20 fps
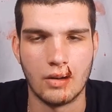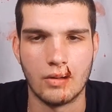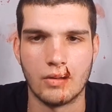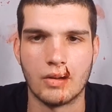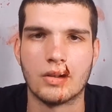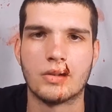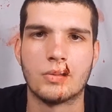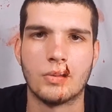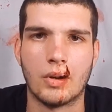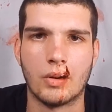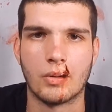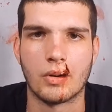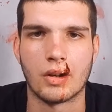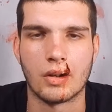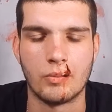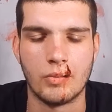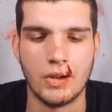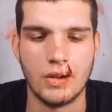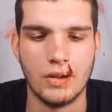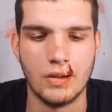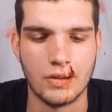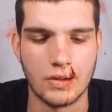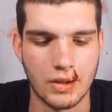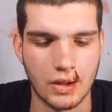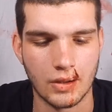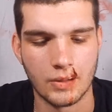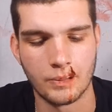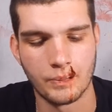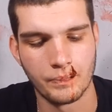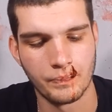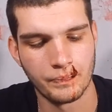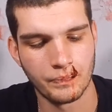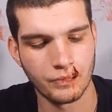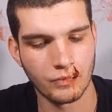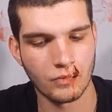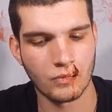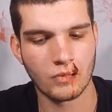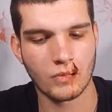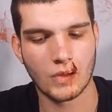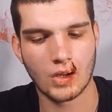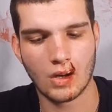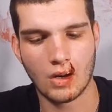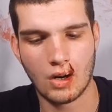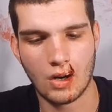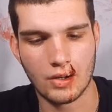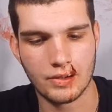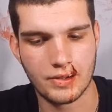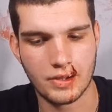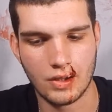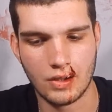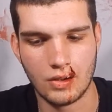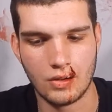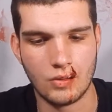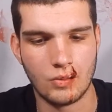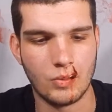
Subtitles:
is what we're going to be using. Also,